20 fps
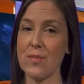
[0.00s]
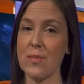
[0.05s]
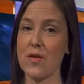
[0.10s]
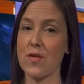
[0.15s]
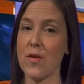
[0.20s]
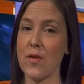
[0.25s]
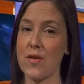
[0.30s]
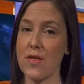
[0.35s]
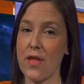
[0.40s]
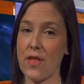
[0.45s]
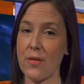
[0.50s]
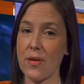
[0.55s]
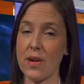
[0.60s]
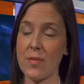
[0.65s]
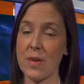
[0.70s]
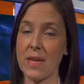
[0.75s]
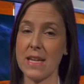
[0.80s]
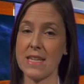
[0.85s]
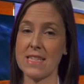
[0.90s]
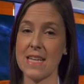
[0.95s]
before the 3
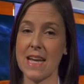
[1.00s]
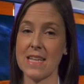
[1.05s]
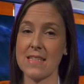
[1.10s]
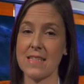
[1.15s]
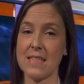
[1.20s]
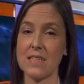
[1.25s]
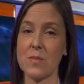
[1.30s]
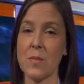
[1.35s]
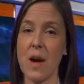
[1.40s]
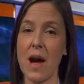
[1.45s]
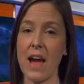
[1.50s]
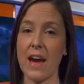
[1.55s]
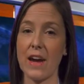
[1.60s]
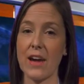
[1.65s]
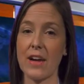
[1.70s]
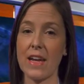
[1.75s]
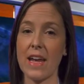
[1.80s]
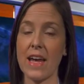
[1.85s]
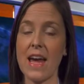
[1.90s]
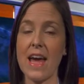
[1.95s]
minutes has
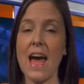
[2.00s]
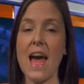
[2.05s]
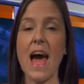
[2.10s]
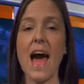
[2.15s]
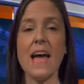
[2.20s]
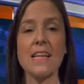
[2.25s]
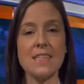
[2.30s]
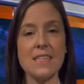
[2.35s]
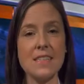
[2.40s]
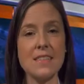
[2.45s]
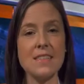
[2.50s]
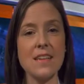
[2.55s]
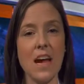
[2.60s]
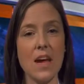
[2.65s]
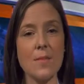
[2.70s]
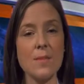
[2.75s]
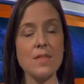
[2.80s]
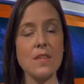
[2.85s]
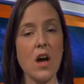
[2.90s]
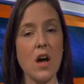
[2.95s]
expired, as this
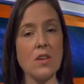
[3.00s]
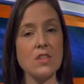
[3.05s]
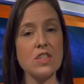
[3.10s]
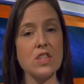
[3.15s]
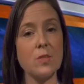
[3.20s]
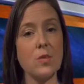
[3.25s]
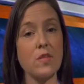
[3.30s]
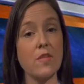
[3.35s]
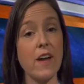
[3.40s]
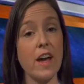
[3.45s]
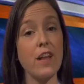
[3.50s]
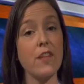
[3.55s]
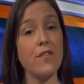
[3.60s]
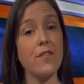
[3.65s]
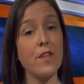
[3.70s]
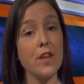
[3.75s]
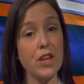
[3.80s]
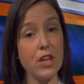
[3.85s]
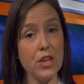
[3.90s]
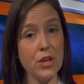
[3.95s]
time is also provided
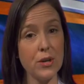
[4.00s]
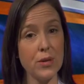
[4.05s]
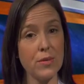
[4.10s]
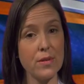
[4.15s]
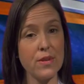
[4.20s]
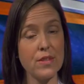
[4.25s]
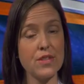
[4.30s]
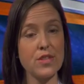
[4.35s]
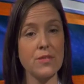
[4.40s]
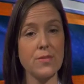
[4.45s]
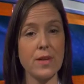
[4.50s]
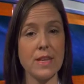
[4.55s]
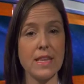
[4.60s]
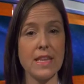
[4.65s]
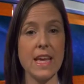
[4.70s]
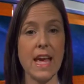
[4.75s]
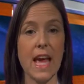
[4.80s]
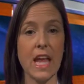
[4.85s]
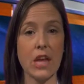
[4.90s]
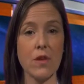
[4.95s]
for you to read
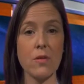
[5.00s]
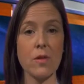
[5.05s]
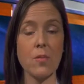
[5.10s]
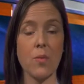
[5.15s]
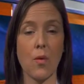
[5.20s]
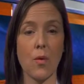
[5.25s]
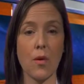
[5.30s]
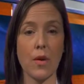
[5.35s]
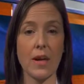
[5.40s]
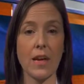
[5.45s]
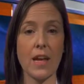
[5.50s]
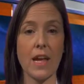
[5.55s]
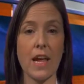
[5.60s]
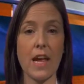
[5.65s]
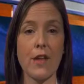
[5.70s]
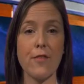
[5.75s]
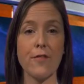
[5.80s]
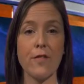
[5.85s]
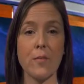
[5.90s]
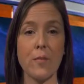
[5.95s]
the annual report
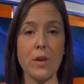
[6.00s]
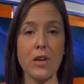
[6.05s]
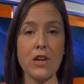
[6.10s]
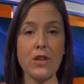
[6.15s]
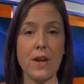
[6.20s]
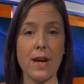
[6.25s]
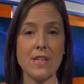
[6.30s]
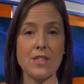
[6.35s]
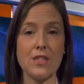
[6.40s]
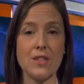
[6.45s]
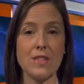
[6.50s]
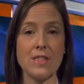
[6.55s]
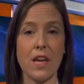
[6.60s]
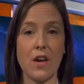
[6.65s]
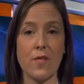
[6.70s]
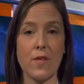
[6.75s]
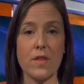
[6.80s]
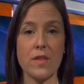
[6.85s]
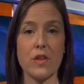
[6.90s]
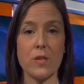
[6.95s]
and familiarize
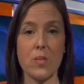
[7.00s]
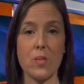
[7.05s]
yourself with their